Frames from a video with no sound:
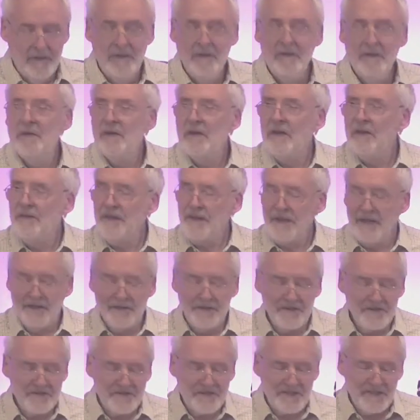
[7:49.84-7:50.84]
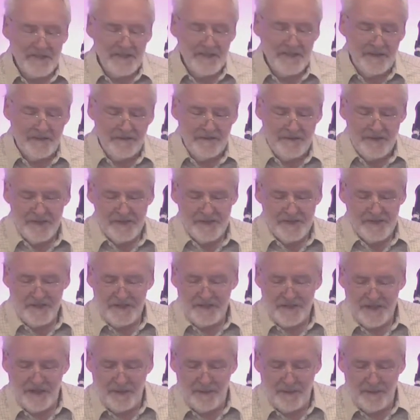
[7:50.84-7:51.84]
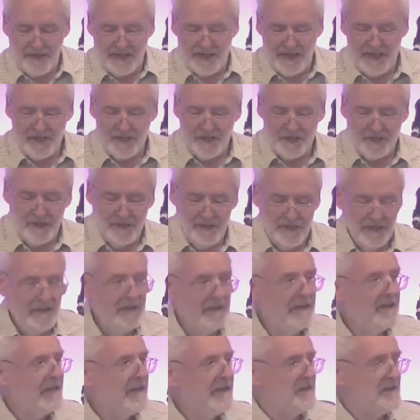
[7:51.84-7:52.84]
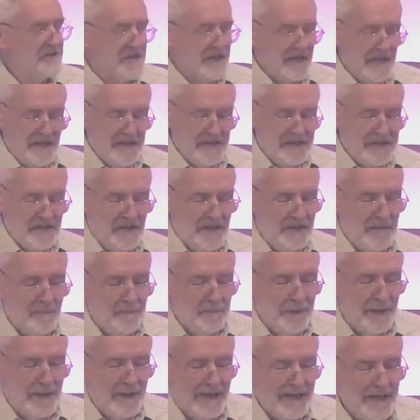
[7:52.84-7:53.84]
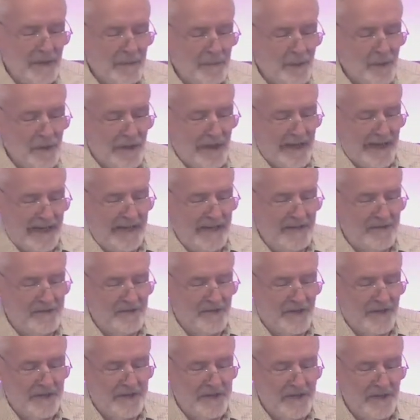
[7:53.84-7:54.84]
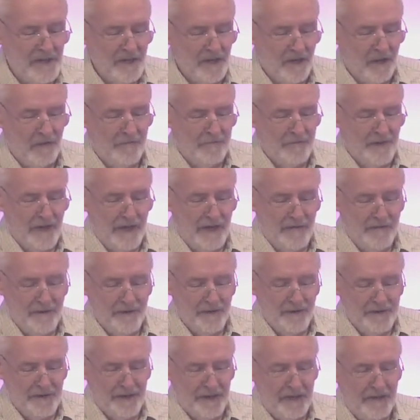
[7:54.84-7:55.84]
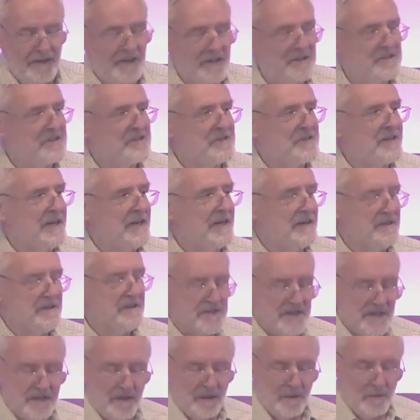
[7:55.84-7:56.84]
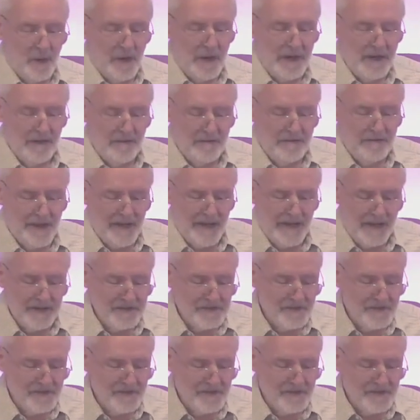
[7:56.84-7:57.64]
And the other side of this determination is his implacable hatred of everything that stands in the way of that.